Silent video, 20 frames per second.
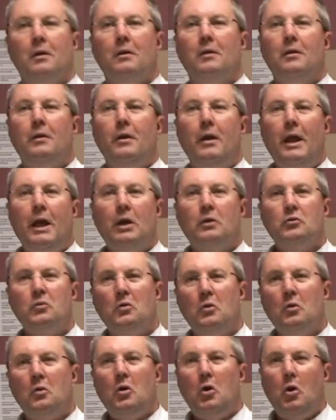
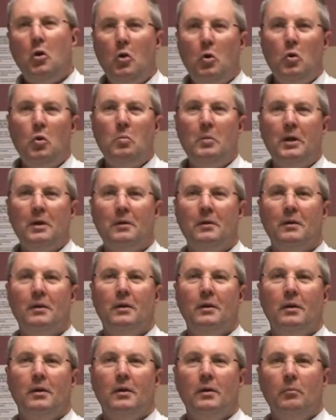natural home
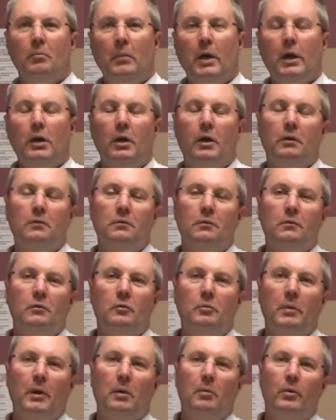mechanisms
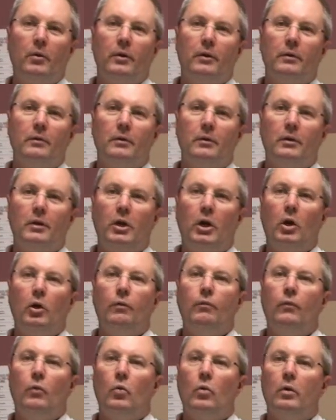to be able to care
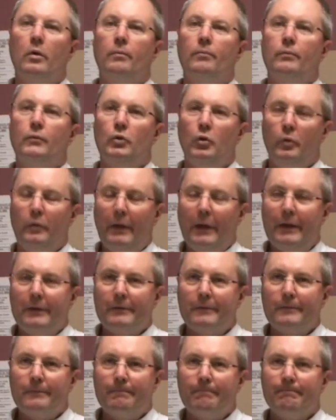for
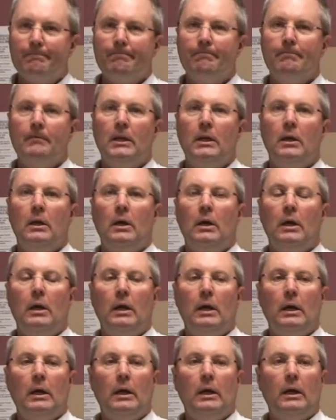toothaches.
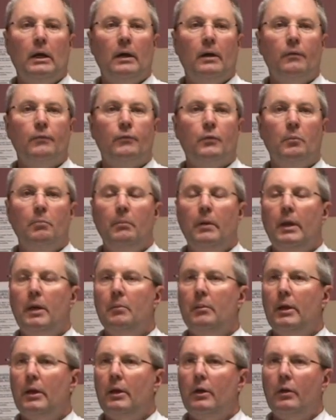For many,
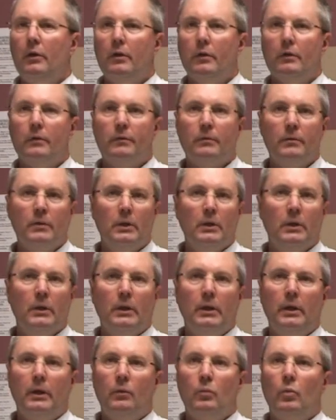many years,
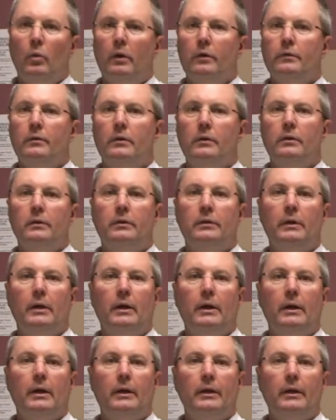it wasn't
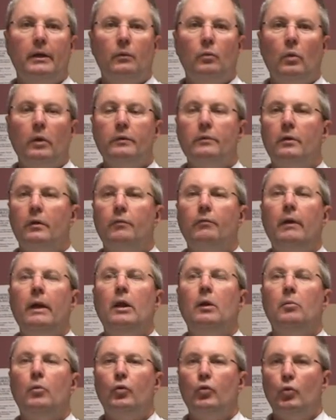
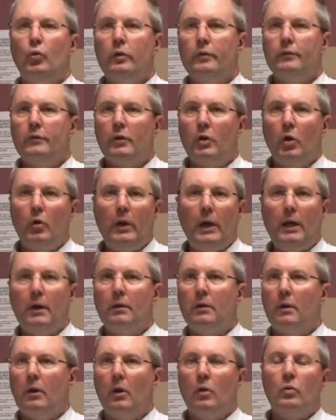available to us to go down
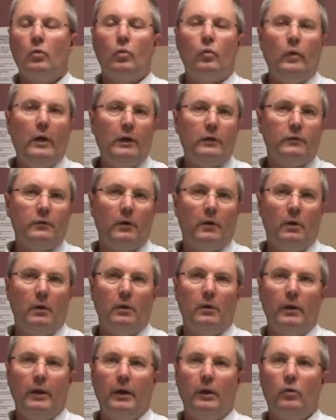to the local
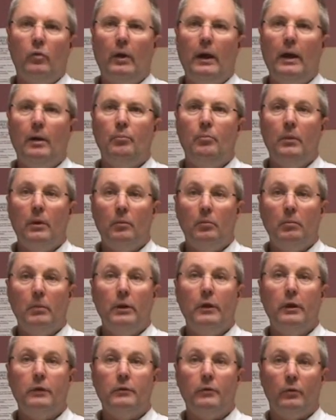Rexall and grab
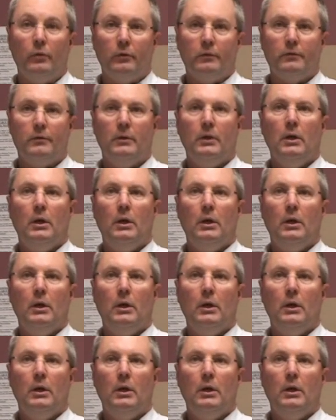medicinals.